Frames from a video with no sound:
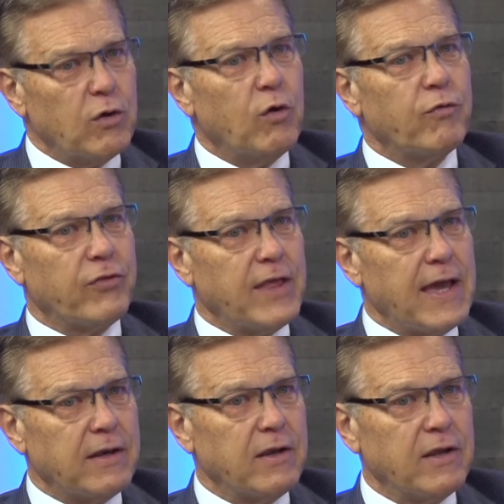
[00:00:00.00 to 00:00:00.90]
over
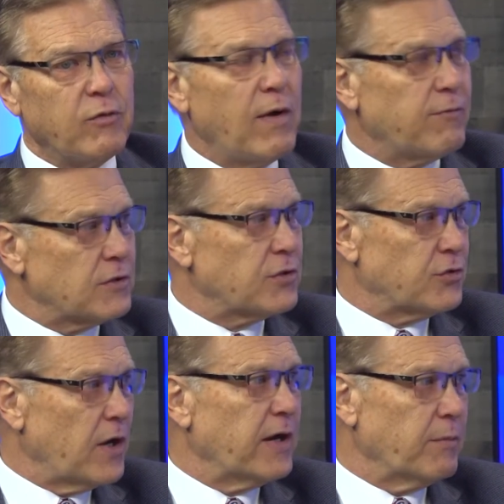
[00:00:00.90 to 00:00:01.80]
that in reference to
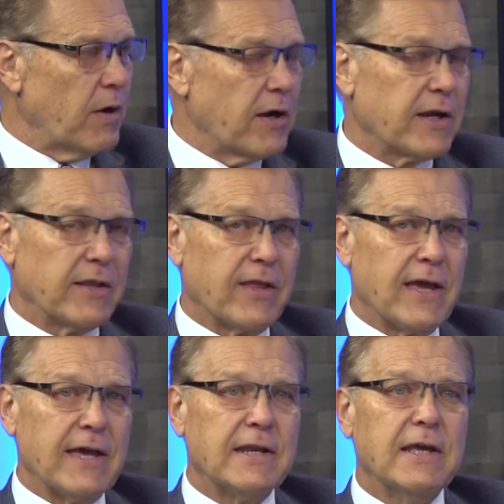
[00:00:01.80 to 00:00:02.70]
trying to market
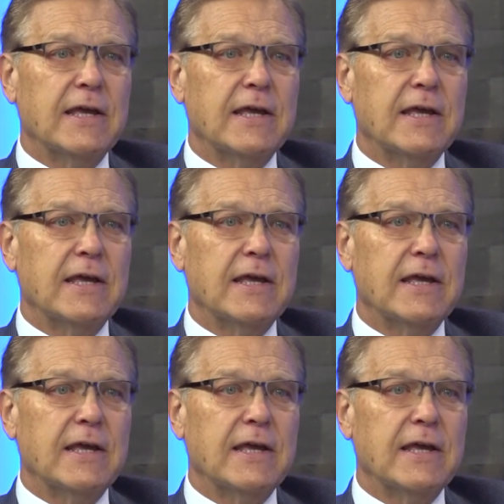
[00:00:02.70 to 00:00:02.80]
that,